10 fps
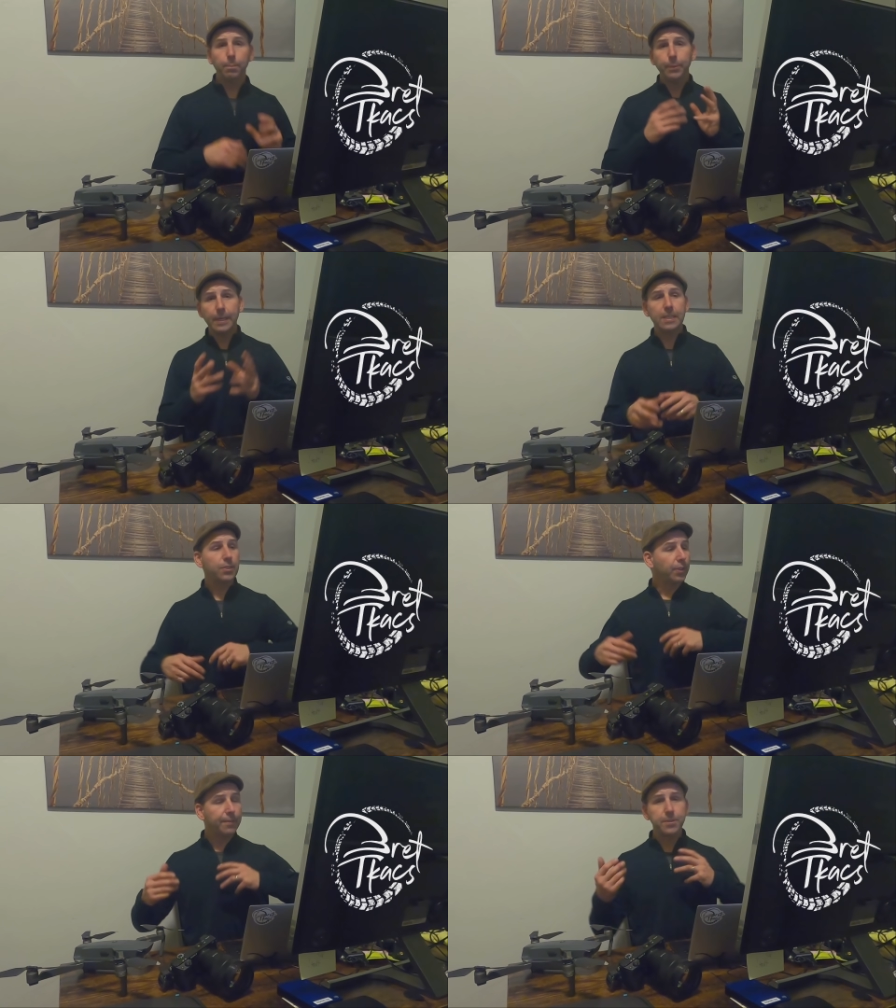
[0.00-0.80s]

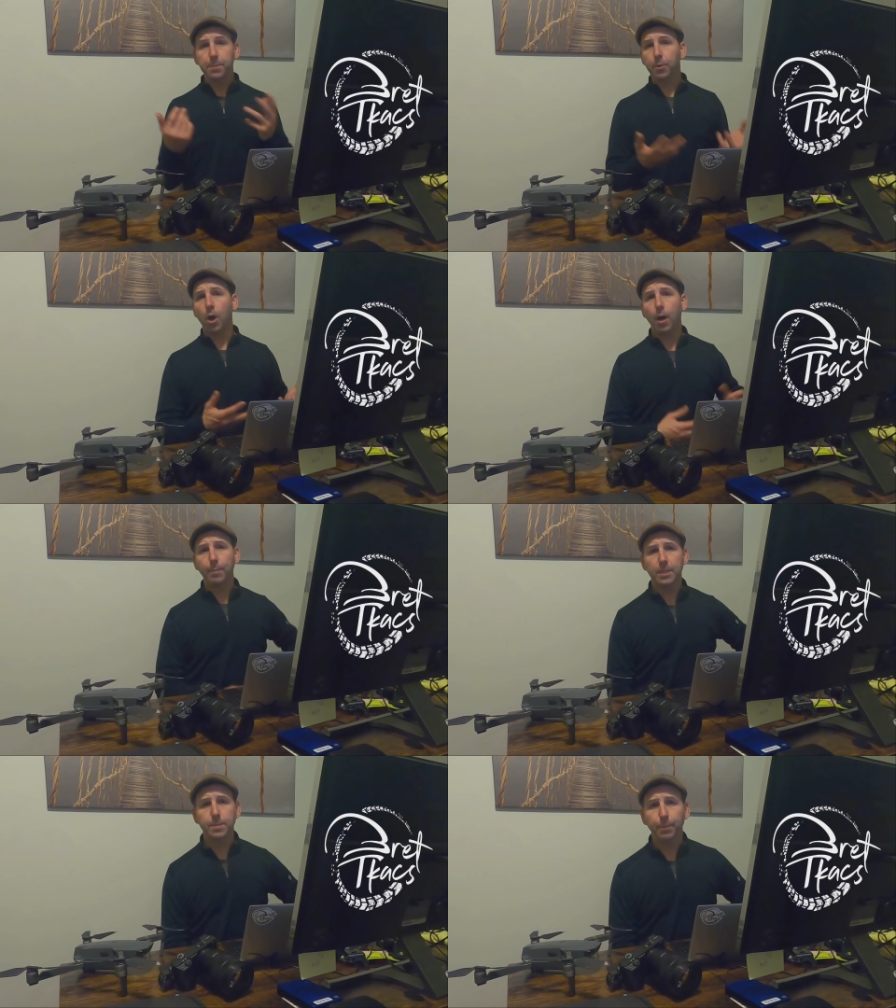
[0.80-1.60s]
Please leave some
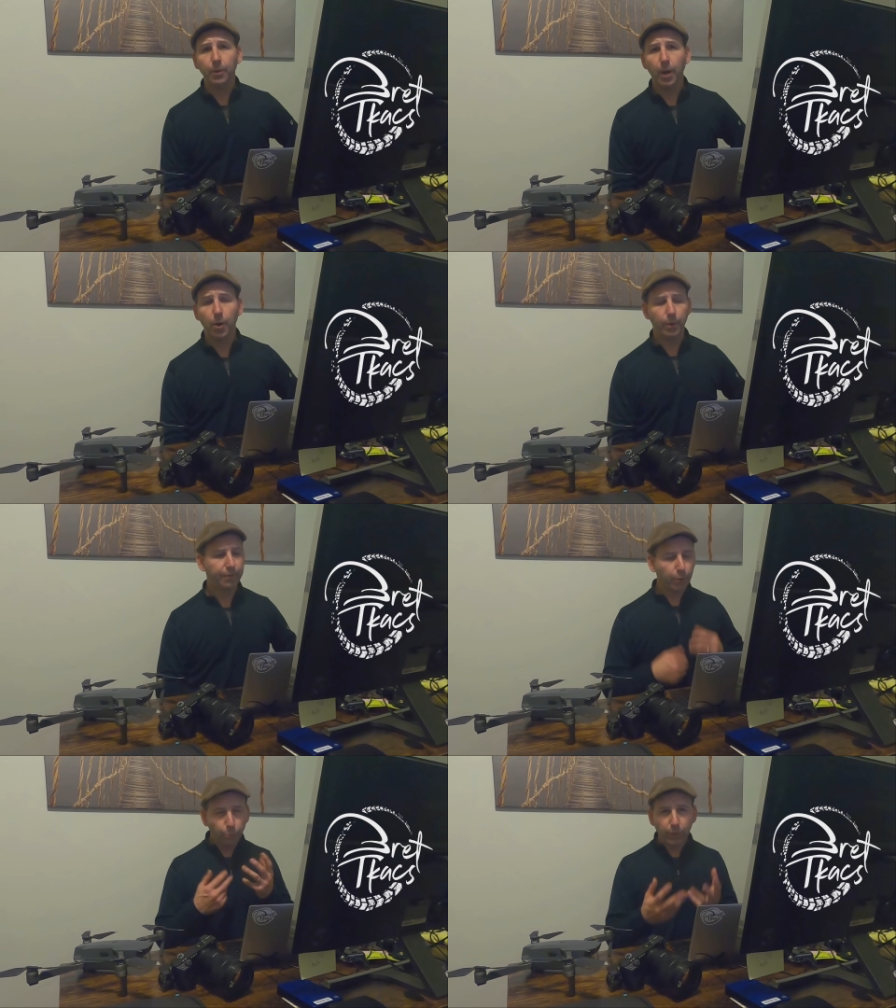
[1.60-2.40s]
comments below
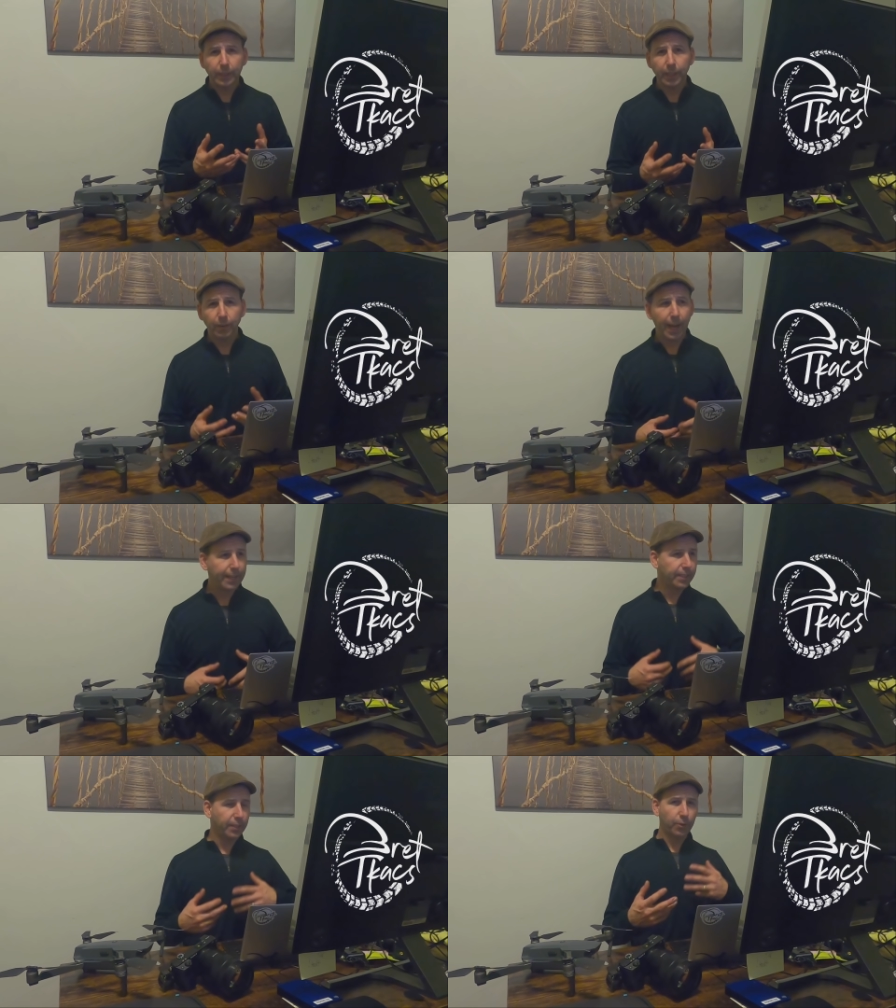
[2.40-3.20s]
if you really
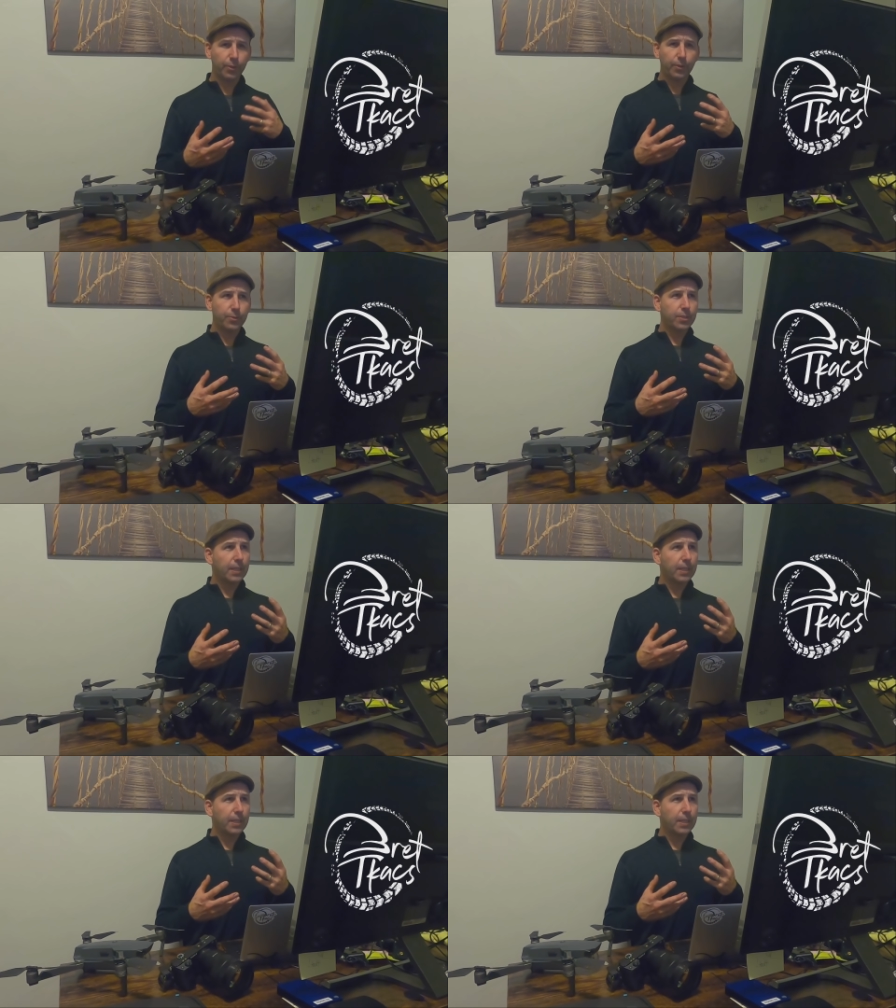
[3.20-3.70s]
liked it or there's